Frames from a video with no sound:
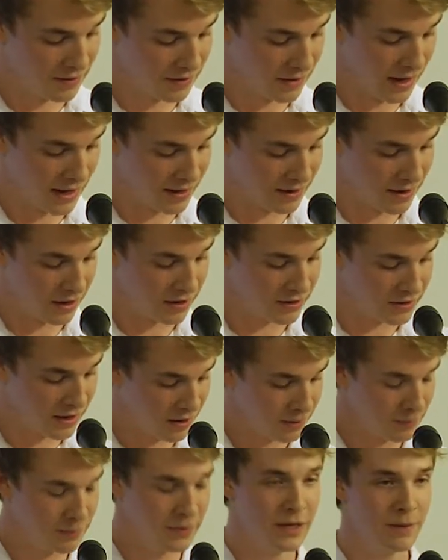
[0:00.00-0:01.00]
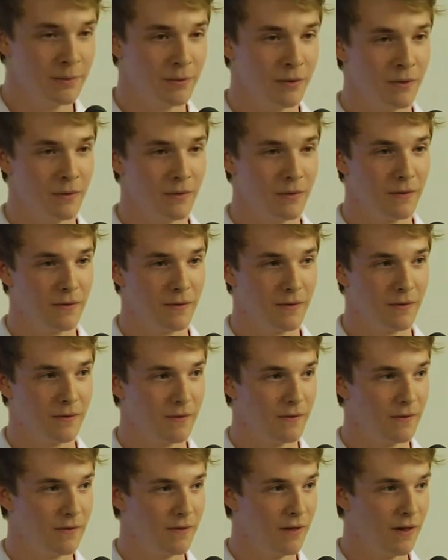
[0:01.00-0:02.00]
And our young people
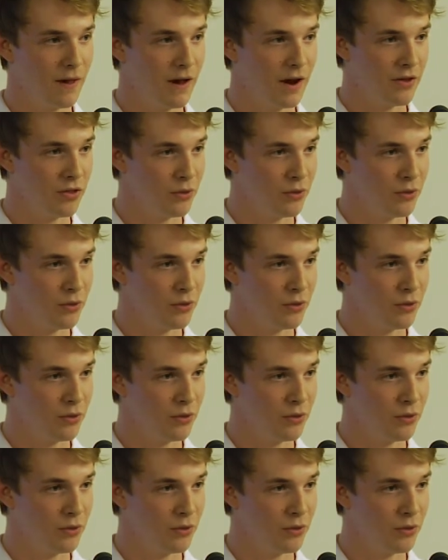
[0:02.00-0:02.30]
are